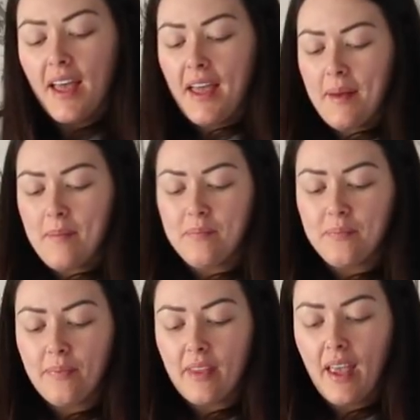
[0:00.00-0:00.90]

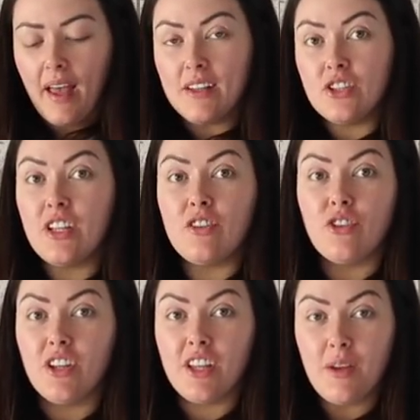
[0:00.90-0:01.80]
um, and she did
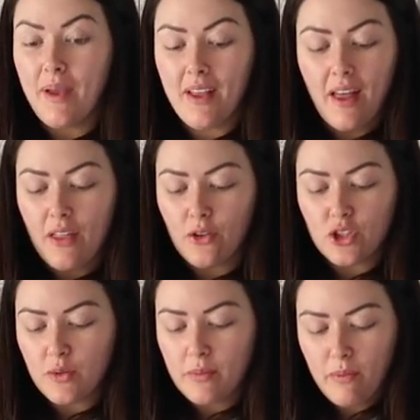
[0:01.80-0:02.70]
really really well. I thought
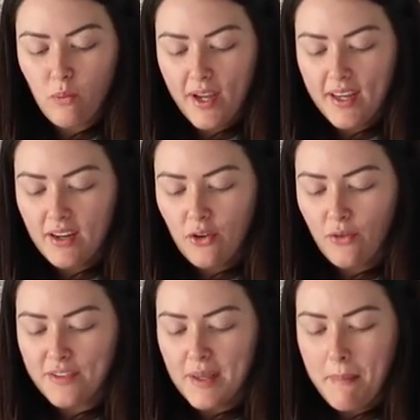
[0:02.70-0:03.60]
she would have been whining and
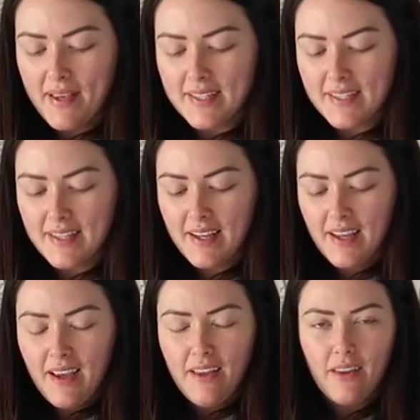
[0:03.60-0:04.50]
obviously missing
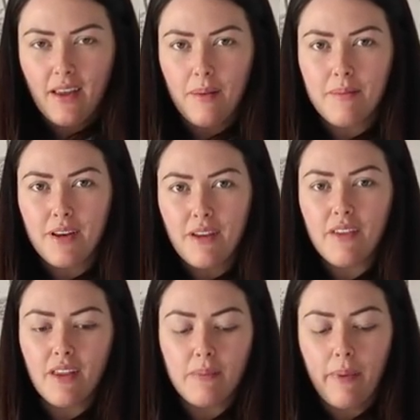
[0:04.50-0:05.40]
the company of
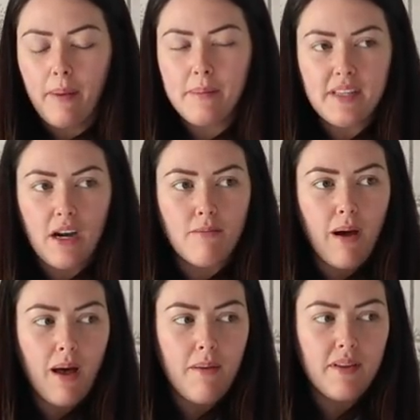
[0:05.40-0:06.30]
the other pups and her
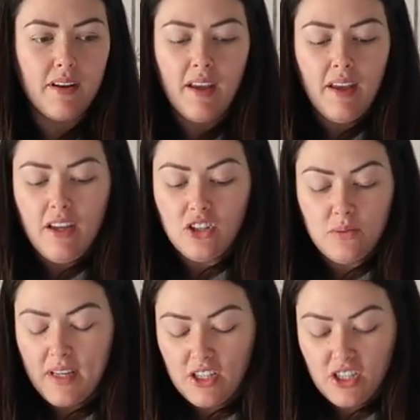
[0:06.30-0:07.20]
mum and she
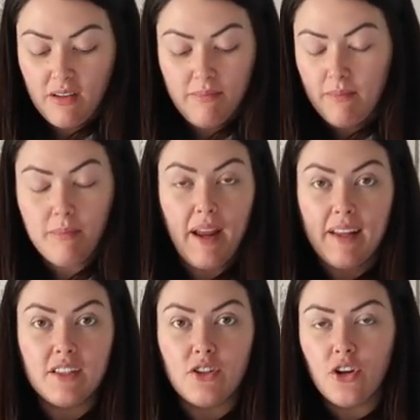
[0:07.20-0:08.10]
was actually
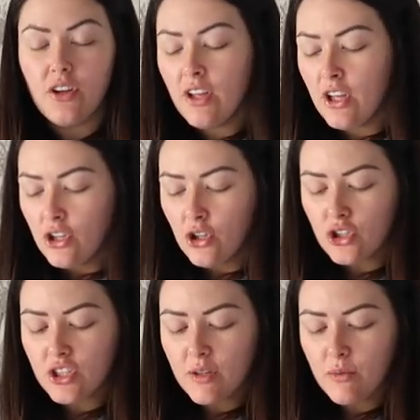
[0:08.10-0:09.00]
brand new.
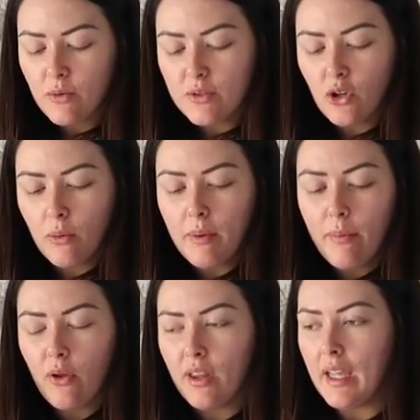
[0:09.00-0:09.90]
Usually we would normally
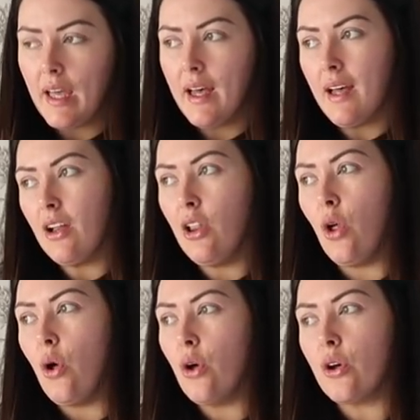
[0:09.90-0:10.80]
put like a
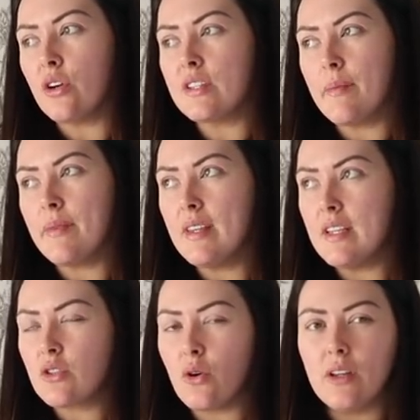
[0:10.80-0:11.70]
clock or something
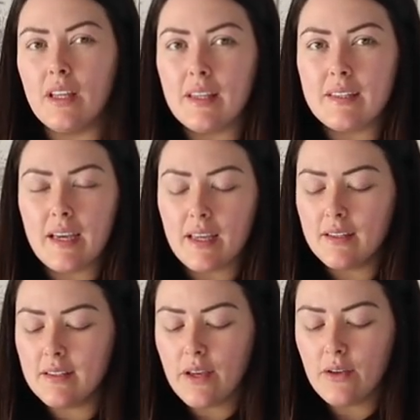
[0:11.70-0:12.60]
that's got like the
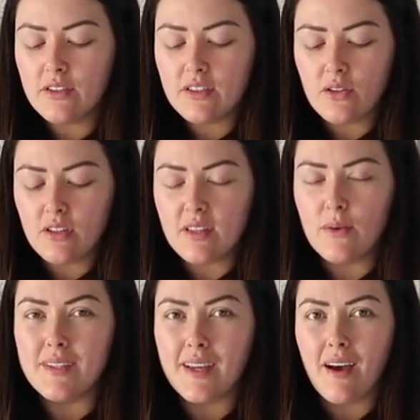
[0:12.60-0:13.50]
ticking sound so it
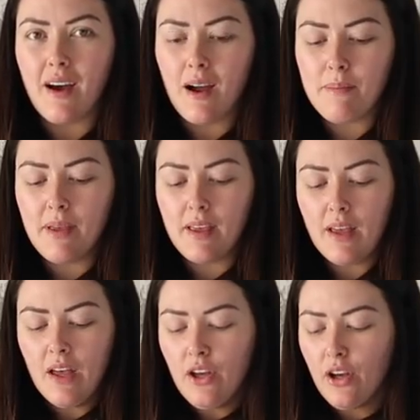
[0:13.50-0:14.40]
sounds like a heartbeat
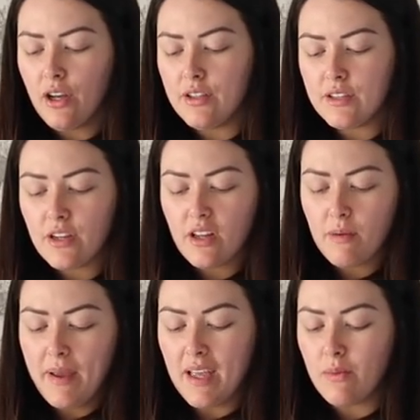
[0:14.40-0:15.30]
under
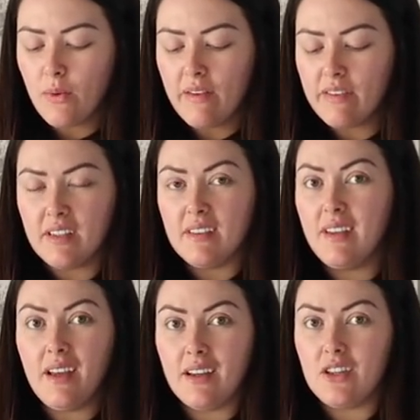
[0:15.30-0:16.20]
their bed but we never did
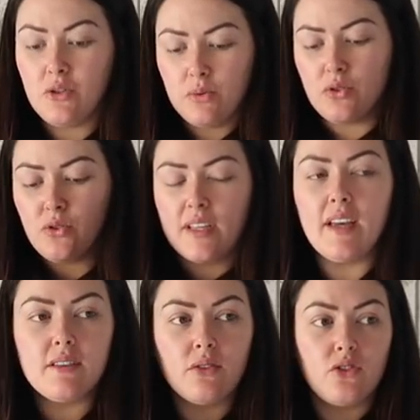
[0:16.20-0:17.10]
that because she was so
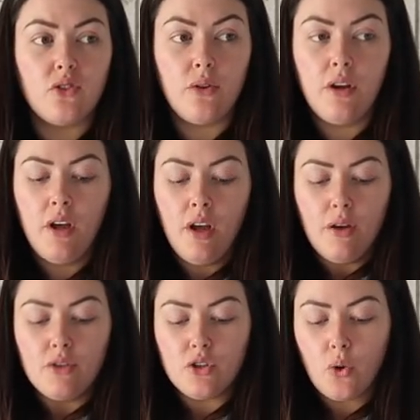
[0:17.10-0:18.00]
settled so
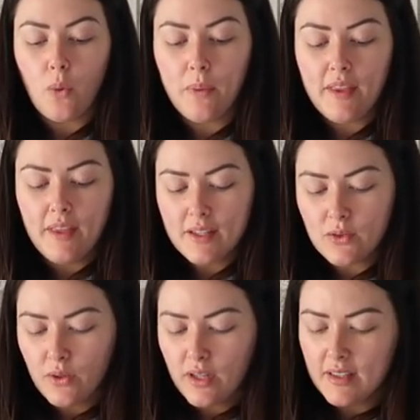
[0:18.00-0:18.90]
just hoping that that's
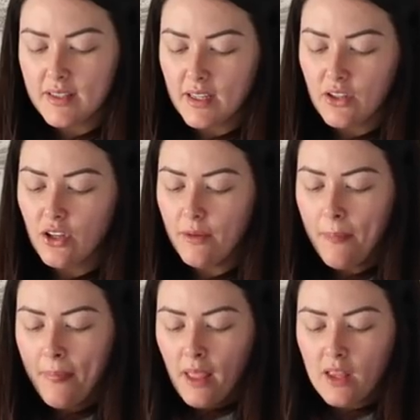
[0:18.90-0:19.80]
going to continue.
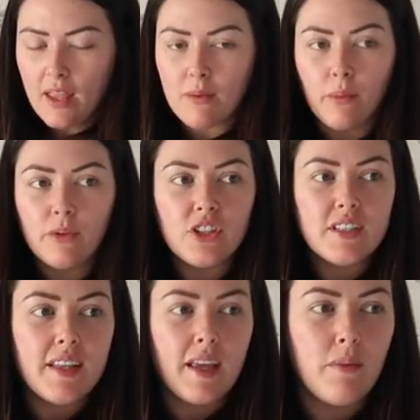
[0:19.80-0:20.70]
At the moment
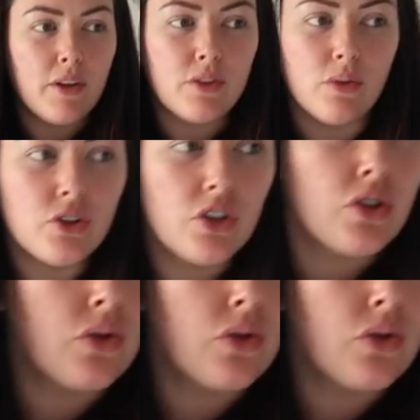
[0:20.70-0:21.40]
she's nine weeks old, she's